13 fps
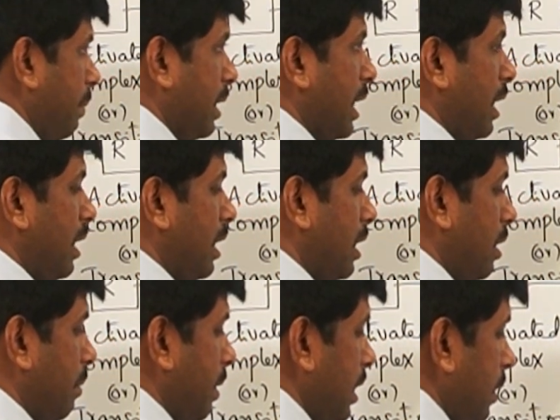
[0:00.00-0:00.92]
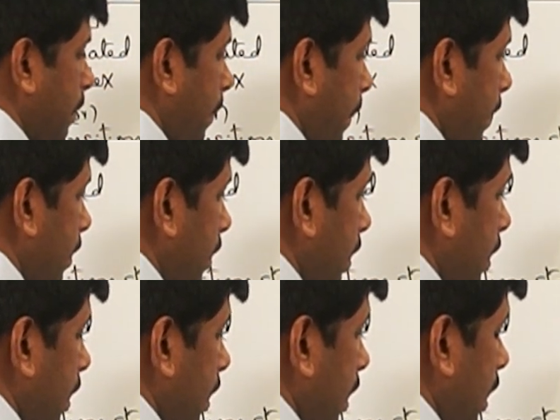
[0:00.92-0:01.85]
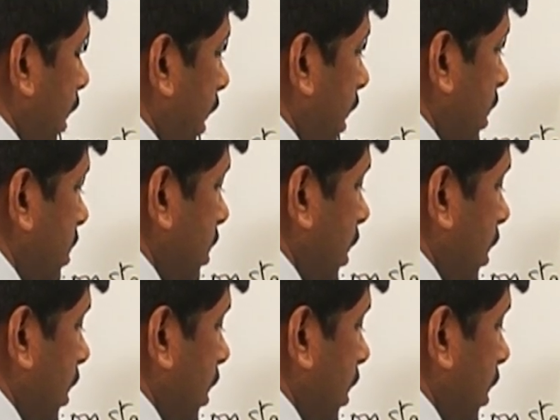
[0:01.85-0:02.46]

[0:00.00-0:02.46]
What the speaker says: be calculated by energy